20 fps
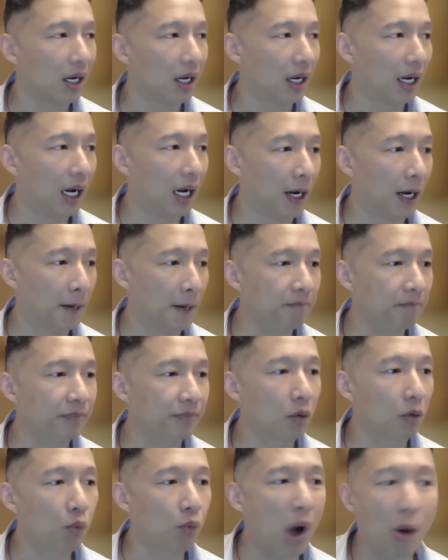
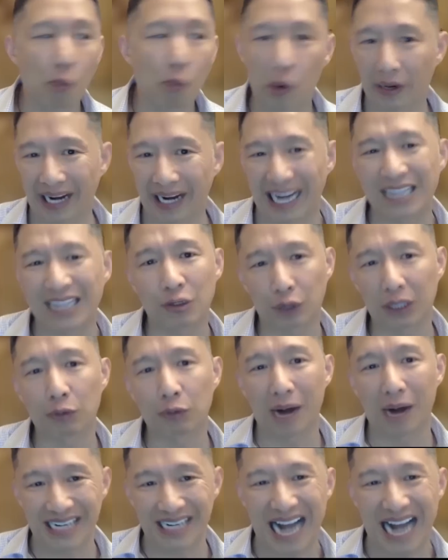What we're entering
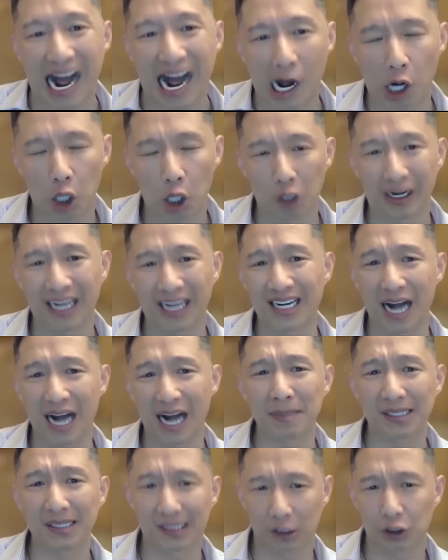right now, and I'm
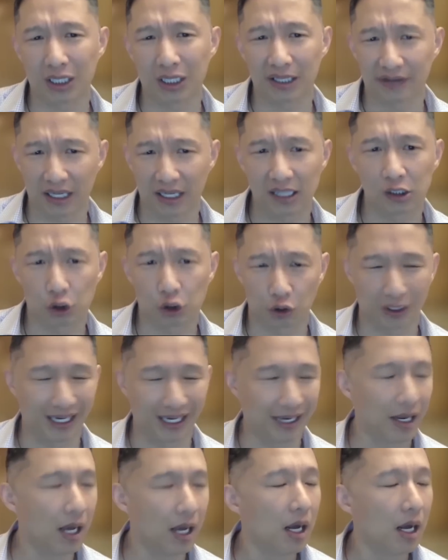a student of history,